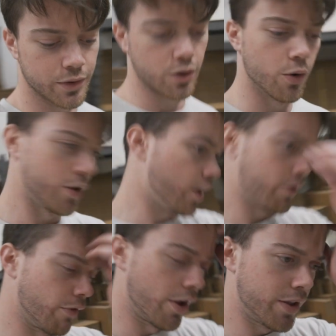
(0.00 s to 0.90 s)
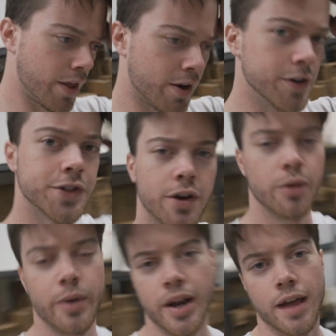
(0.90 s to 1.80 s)
record our run there, so
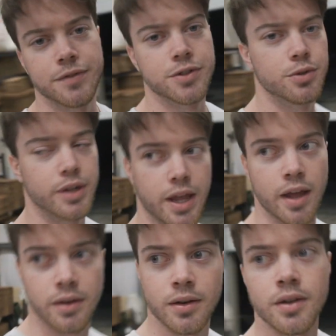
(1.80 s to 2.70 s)
we're gonna have to do it again.